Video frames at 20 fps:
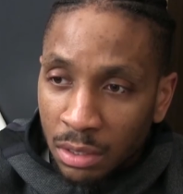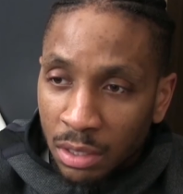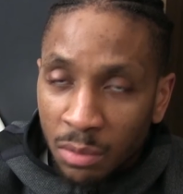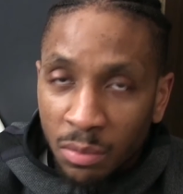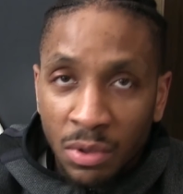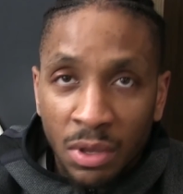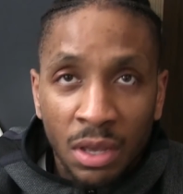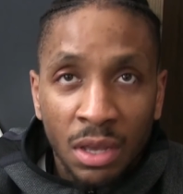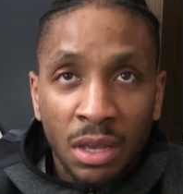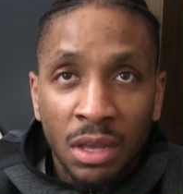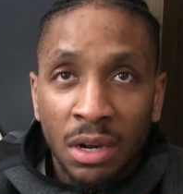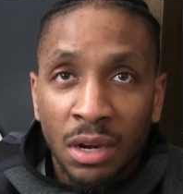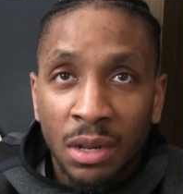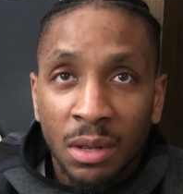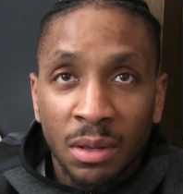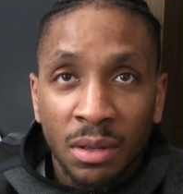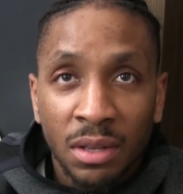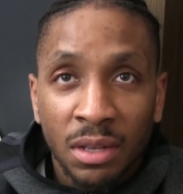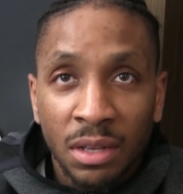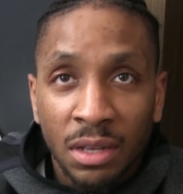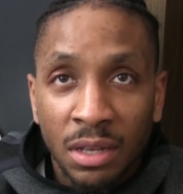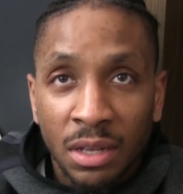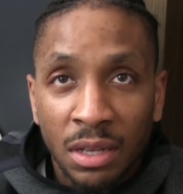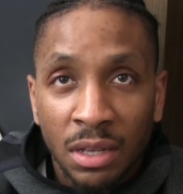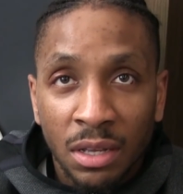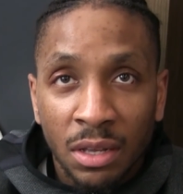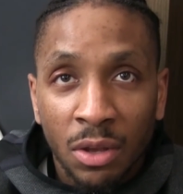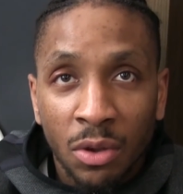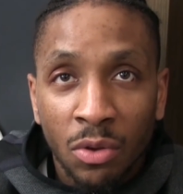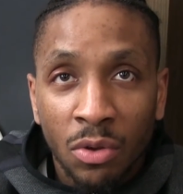Keep your head up.
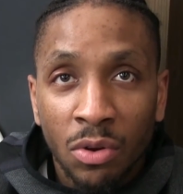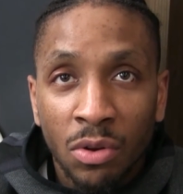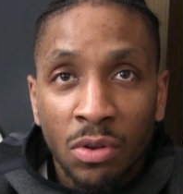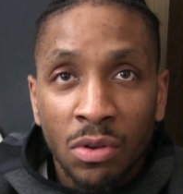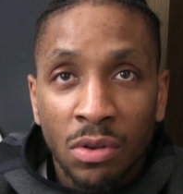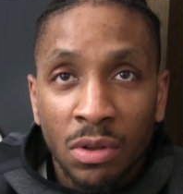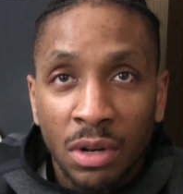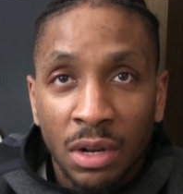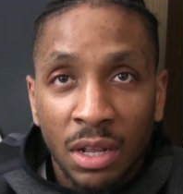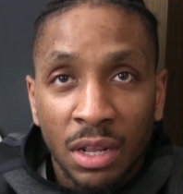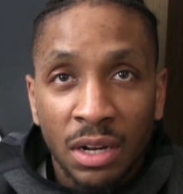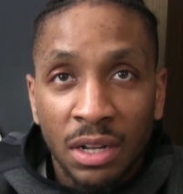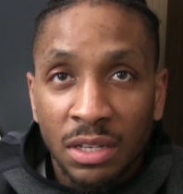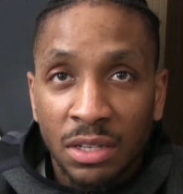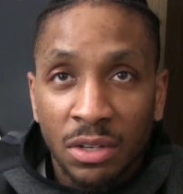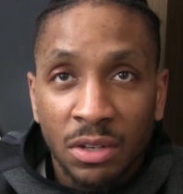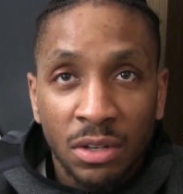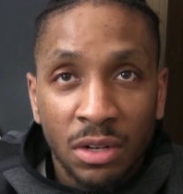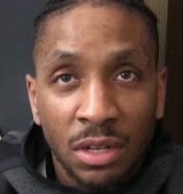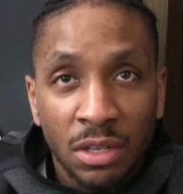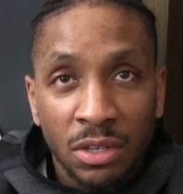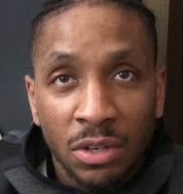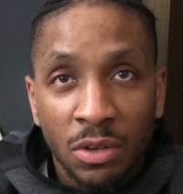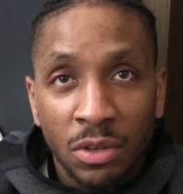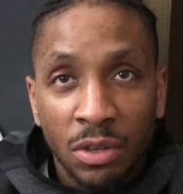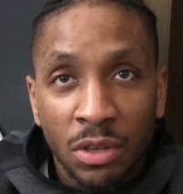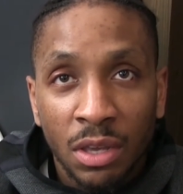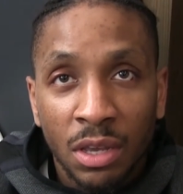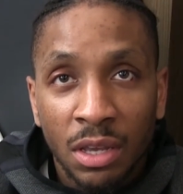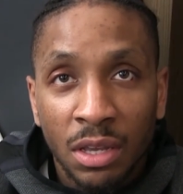And hold on, that's
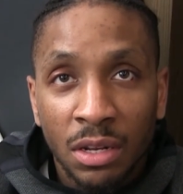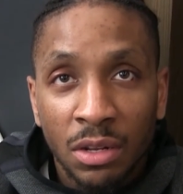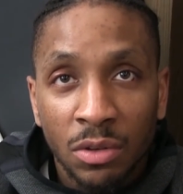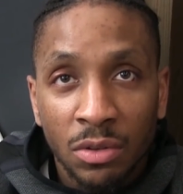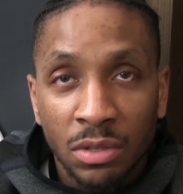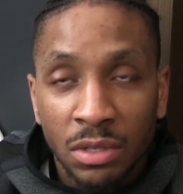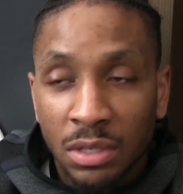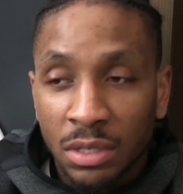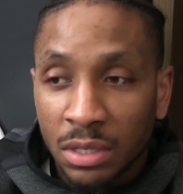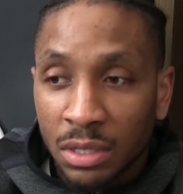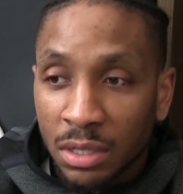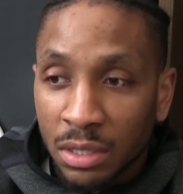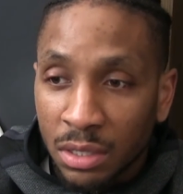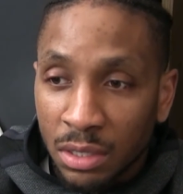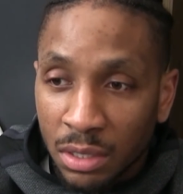all you can do. Just